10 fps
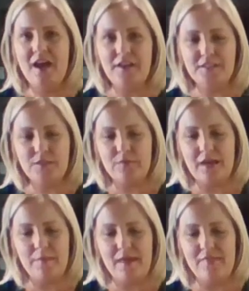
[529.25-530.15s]
I also
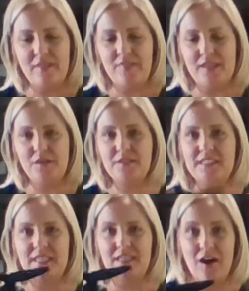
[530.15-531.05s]
recommend that they use
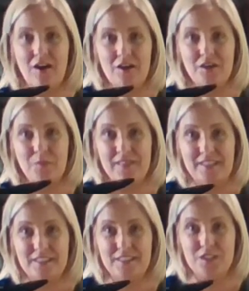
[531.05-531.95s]
the guard when
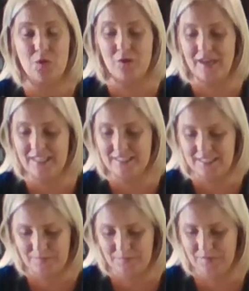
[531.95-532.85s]
they store it.